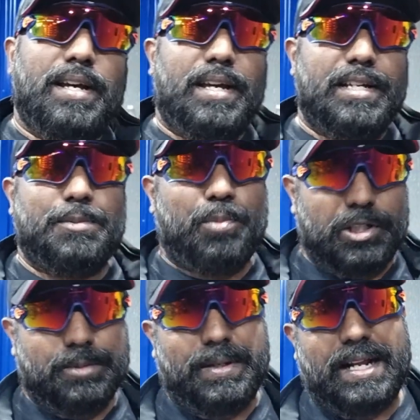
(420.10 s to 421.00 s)
is
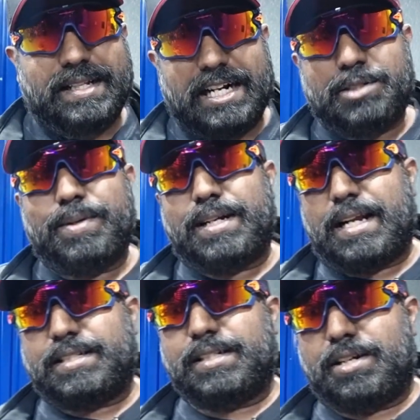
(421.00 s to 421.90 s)
possible, and that's where
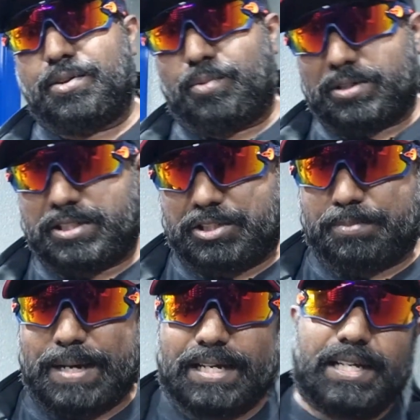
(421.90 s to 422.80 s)
traction control watches your back.